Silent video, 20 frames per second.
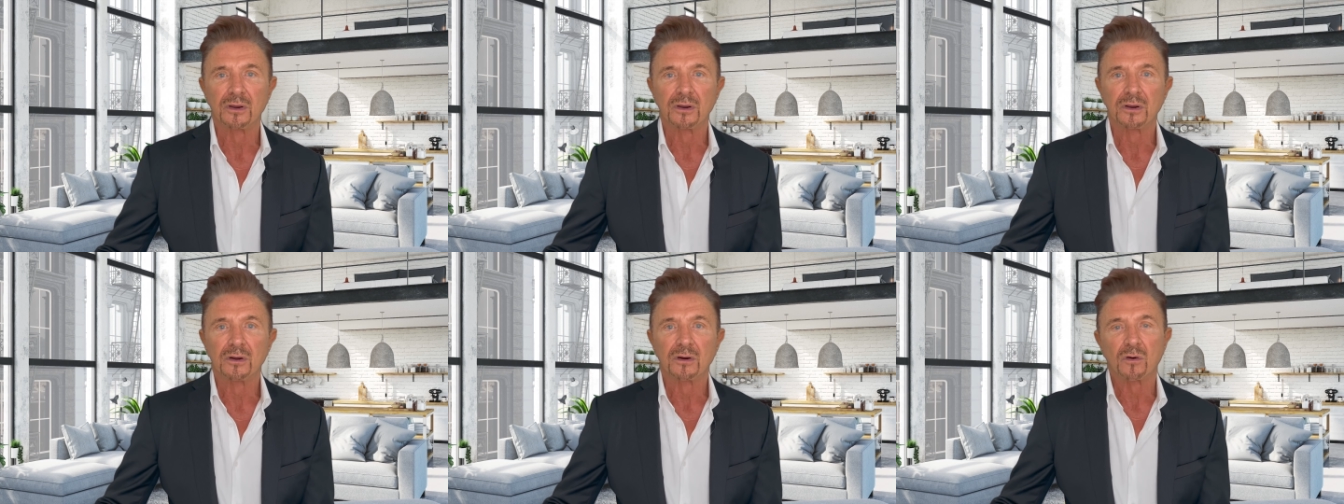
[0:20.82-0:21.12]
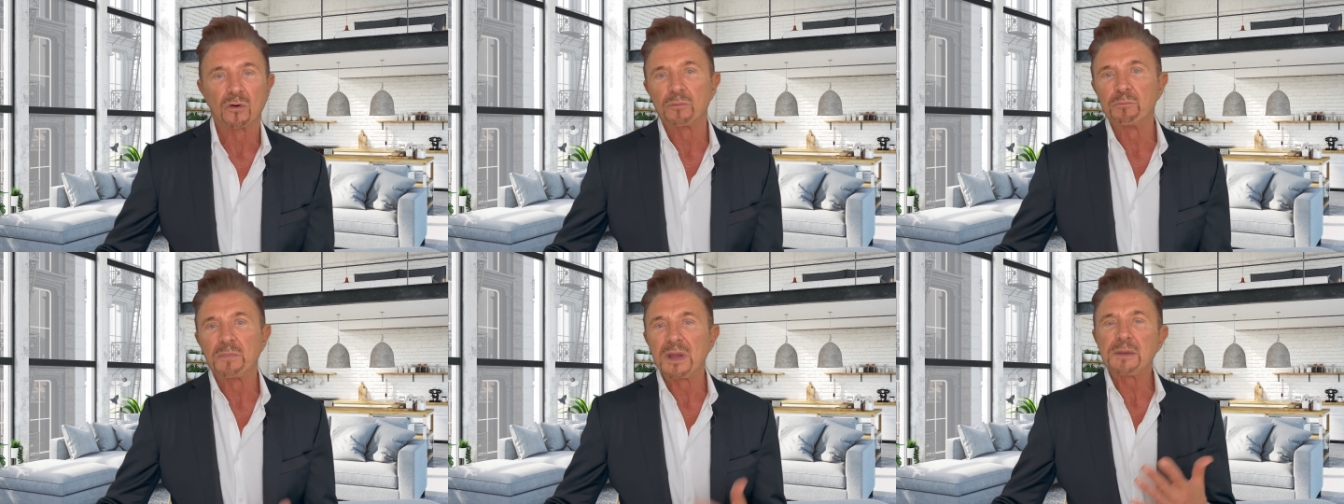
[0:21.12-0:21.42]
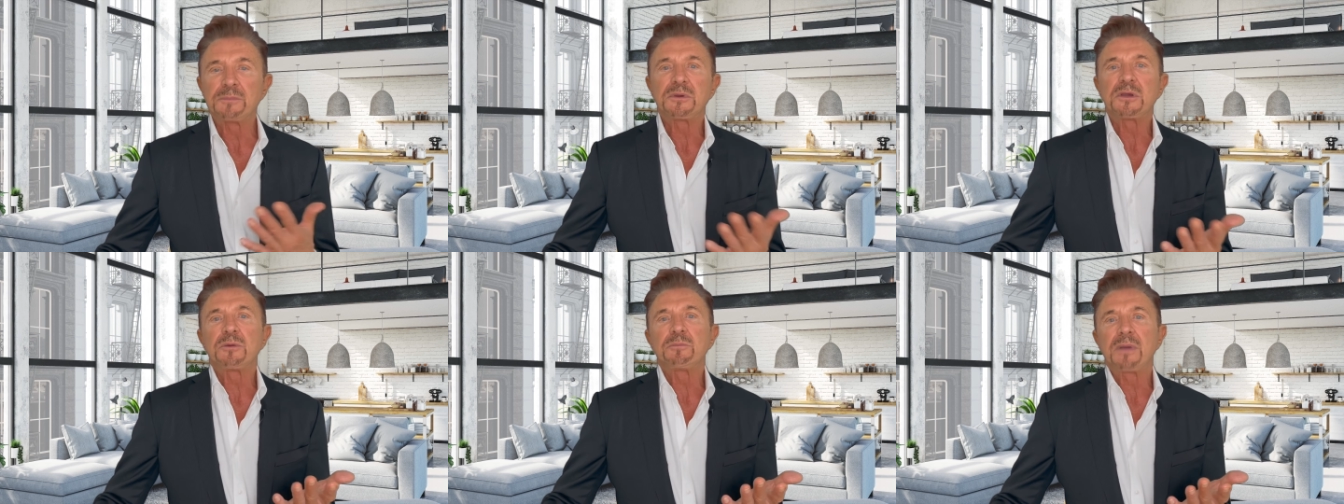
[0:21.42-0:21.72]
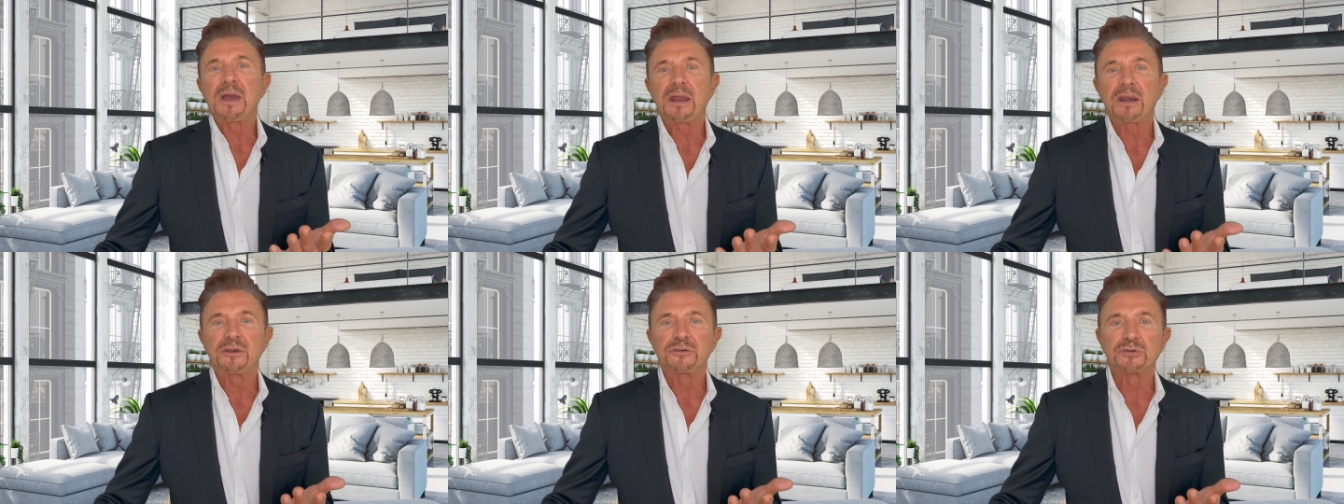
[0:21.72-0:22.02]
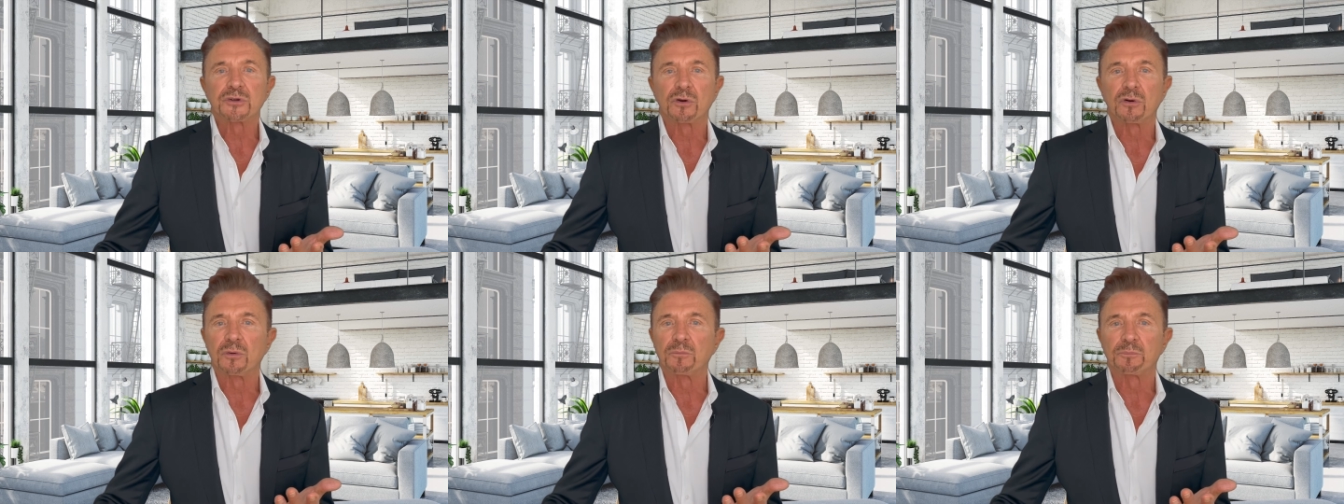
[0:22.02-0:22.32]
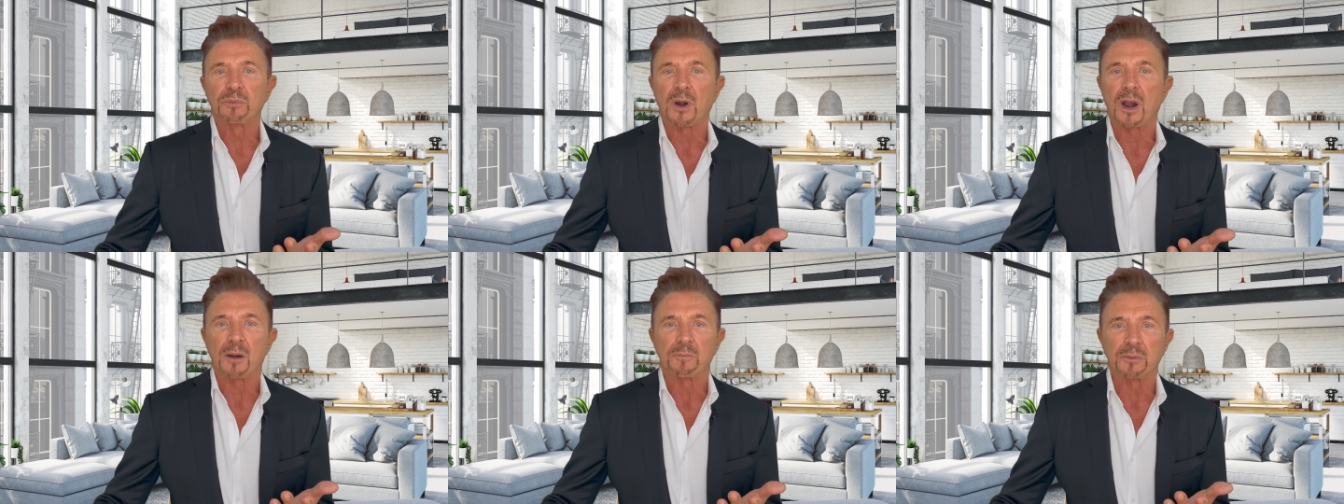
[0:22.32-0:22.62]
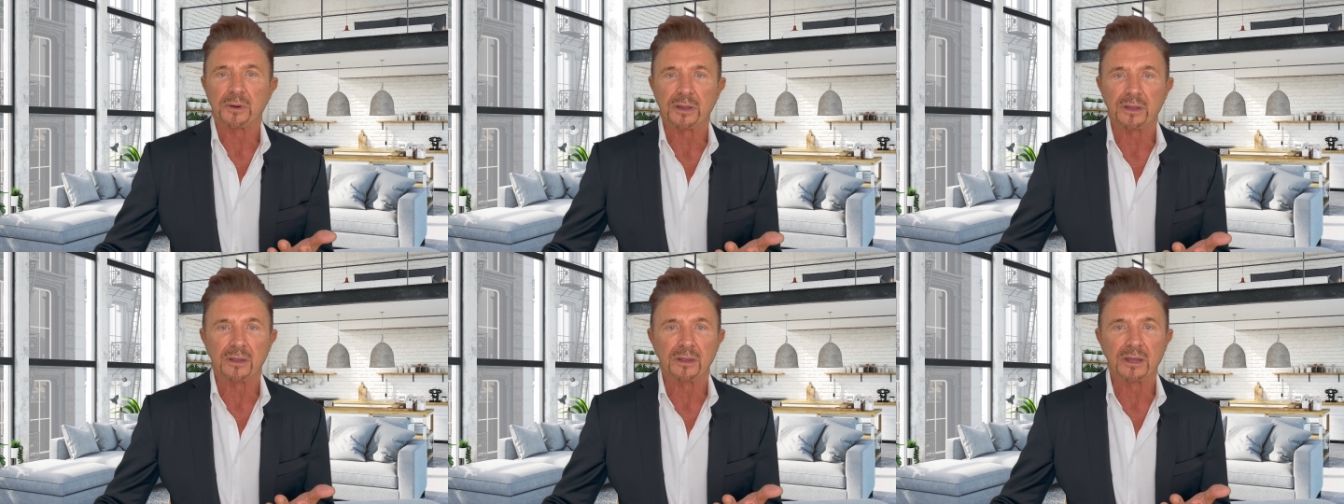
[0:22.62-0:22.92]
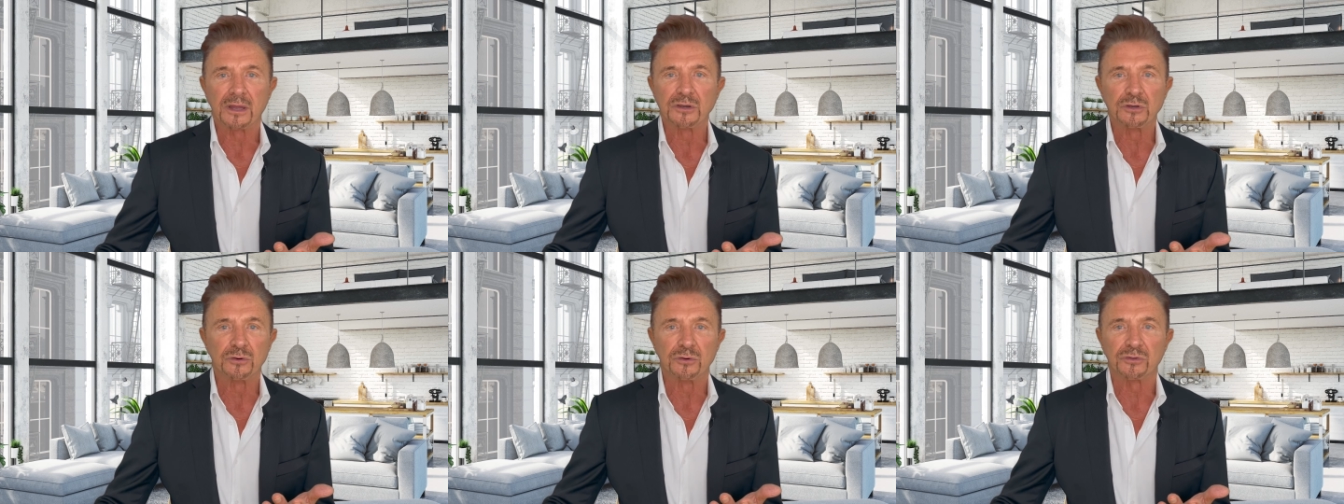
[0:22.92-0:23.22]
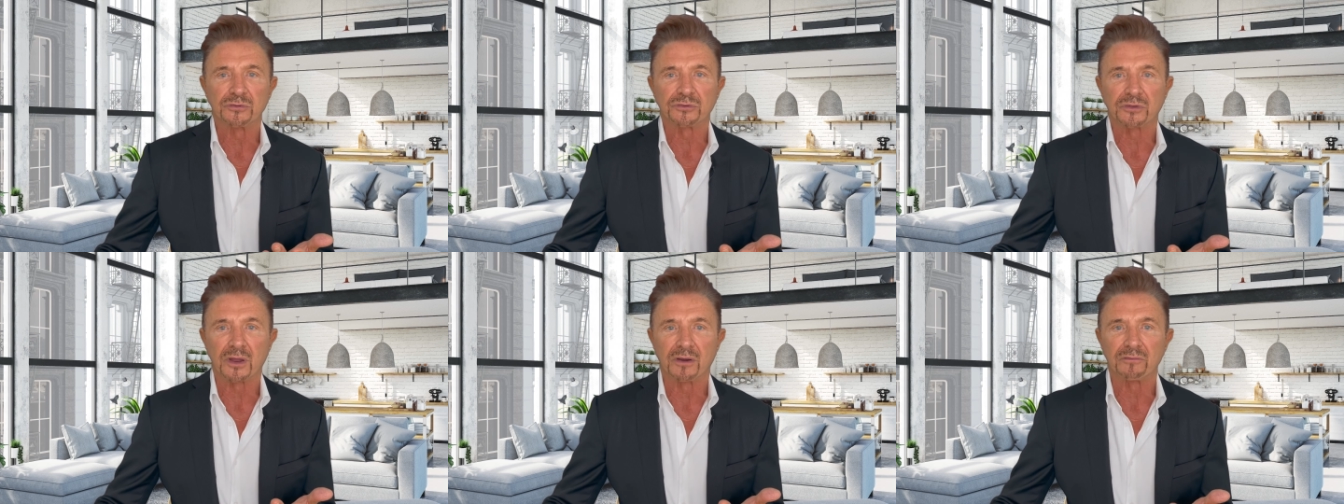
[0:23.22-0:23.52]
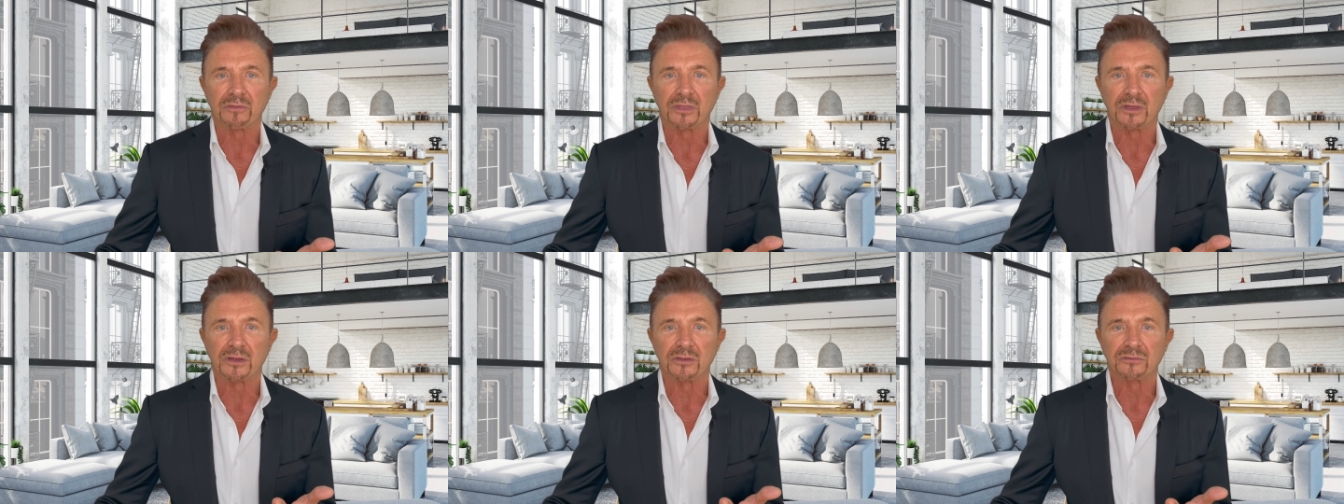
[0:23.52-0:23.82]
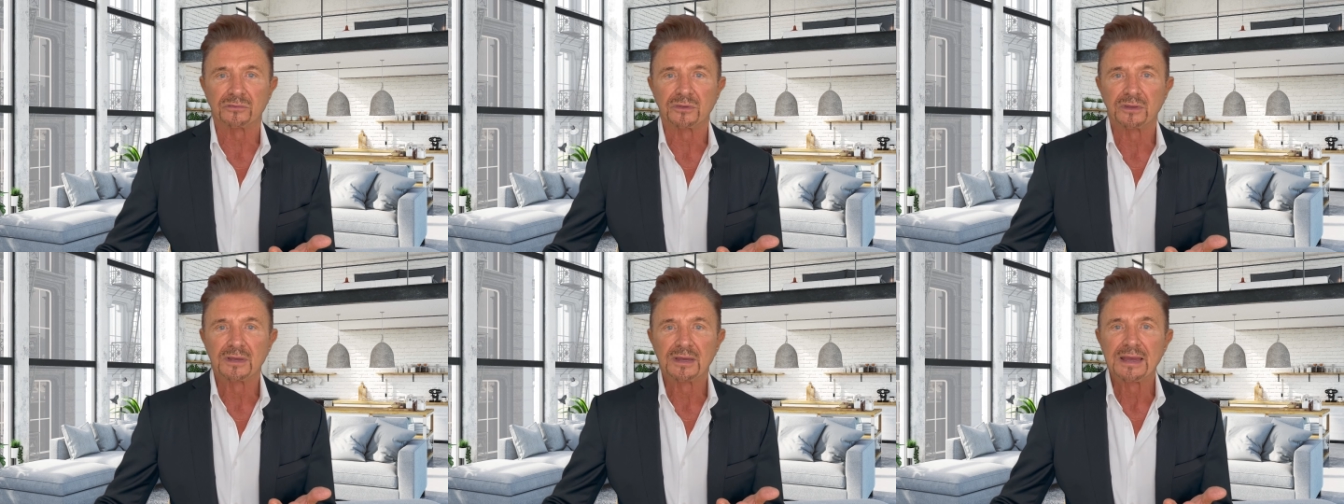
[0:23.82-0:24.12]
Or maybe you manage your own property and you discover this.